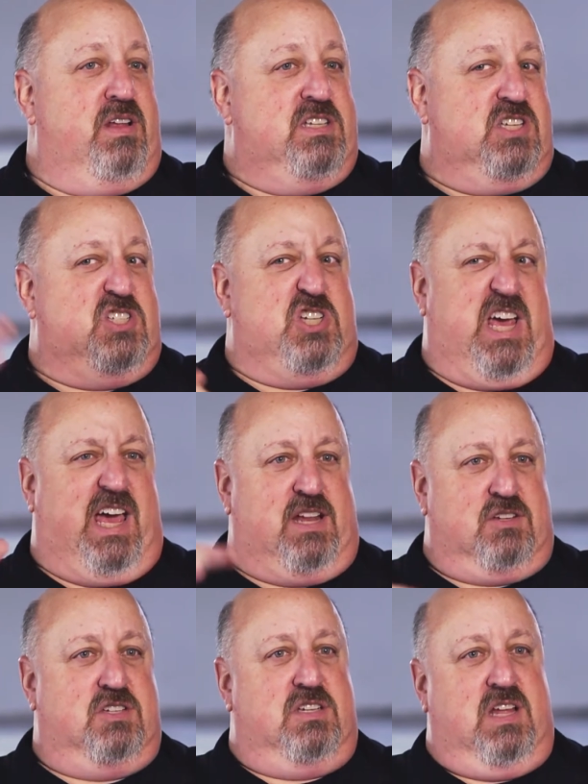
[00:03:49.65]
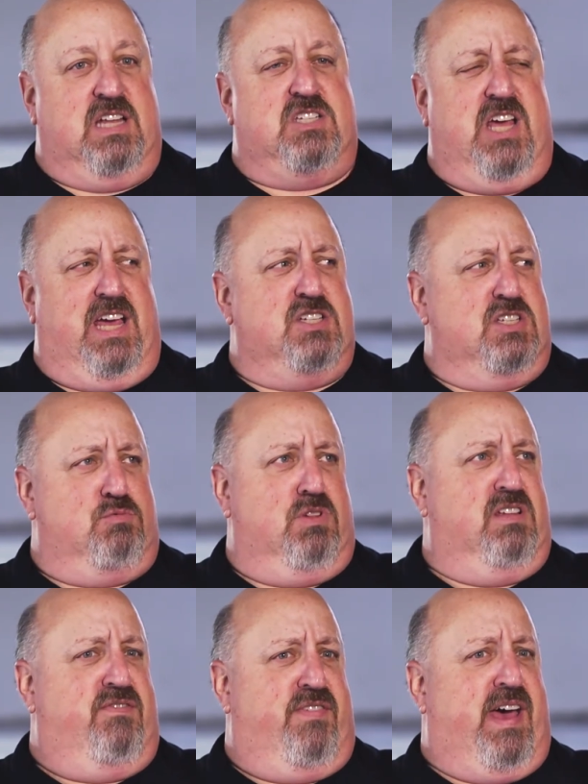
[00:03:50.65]
it just changed. It changes
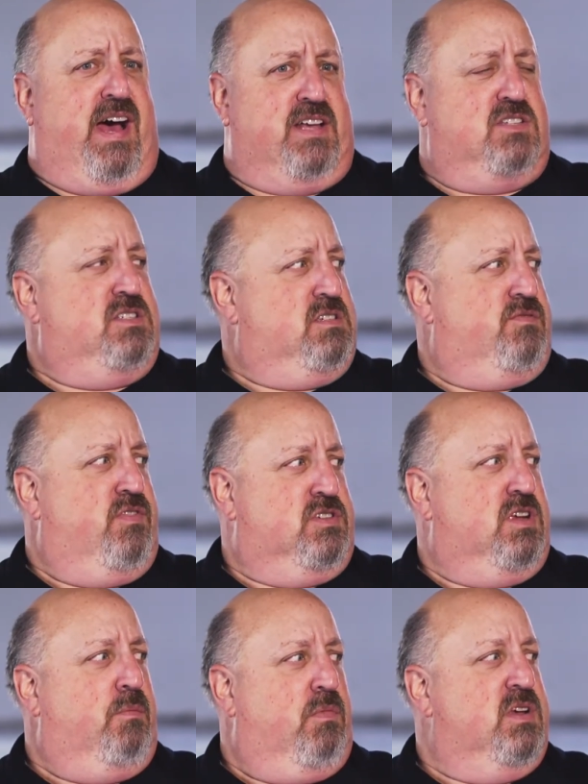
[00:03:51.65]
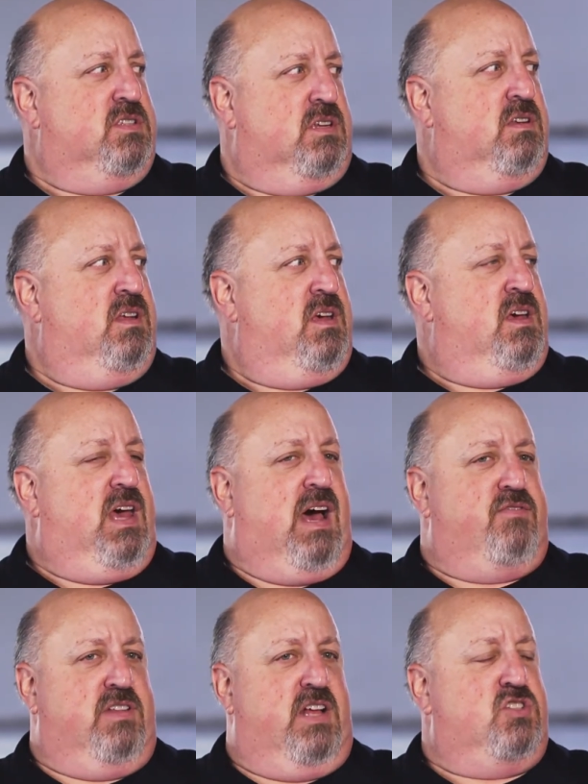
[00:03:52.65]
really fast for some reason
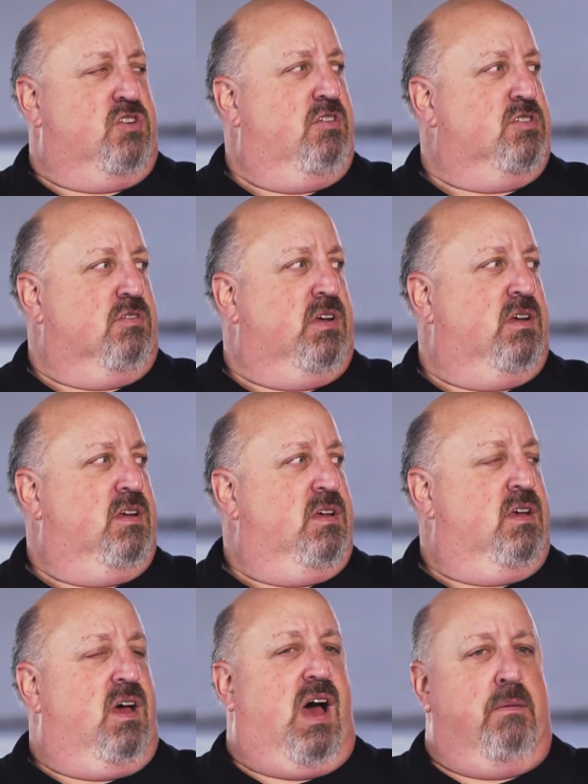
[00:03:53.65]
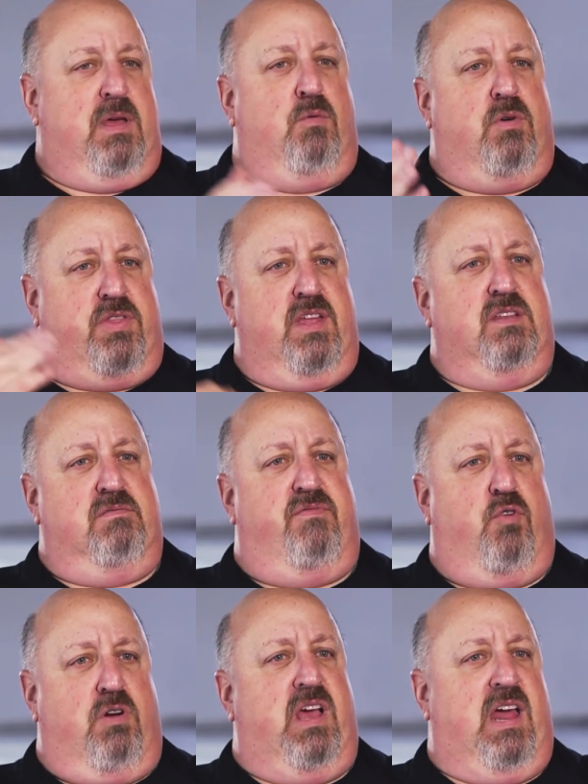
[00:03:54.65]
after that surgery. I mean, within
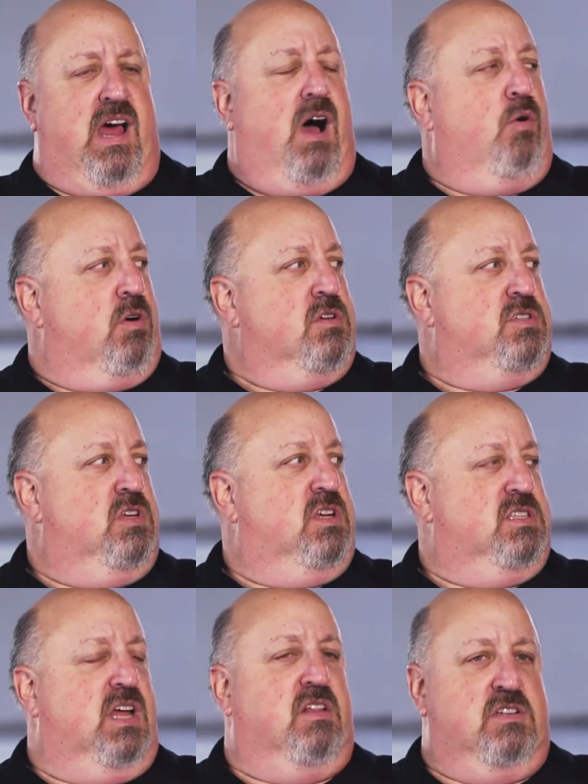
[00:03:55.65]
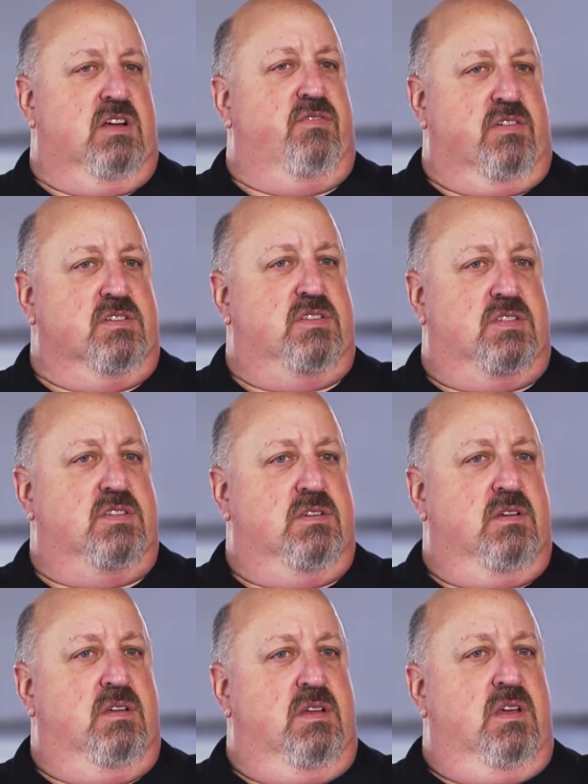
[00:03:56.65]
48 hours, you can tell the difference.
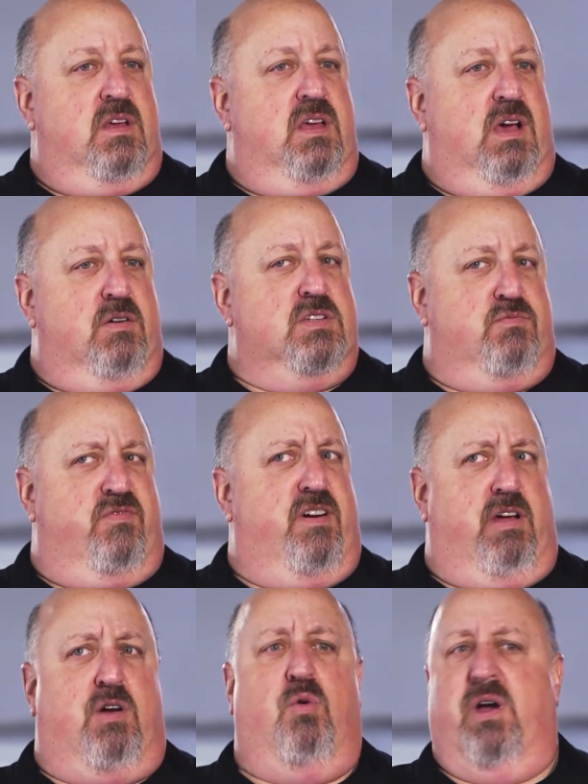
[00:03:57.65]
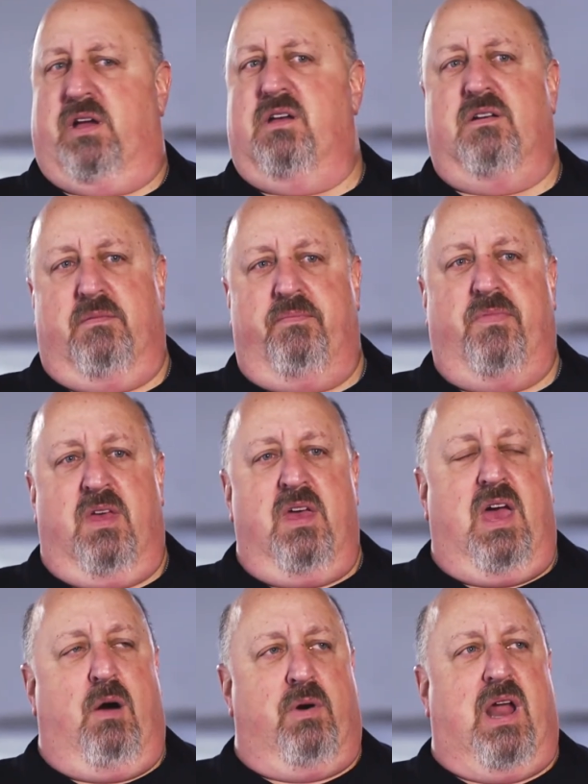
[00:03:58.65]
It was very quick.
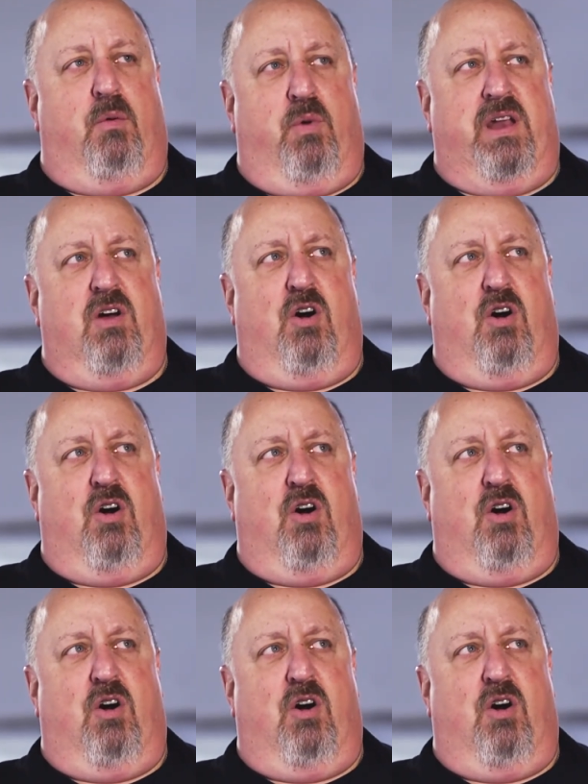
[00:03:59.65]
And when I went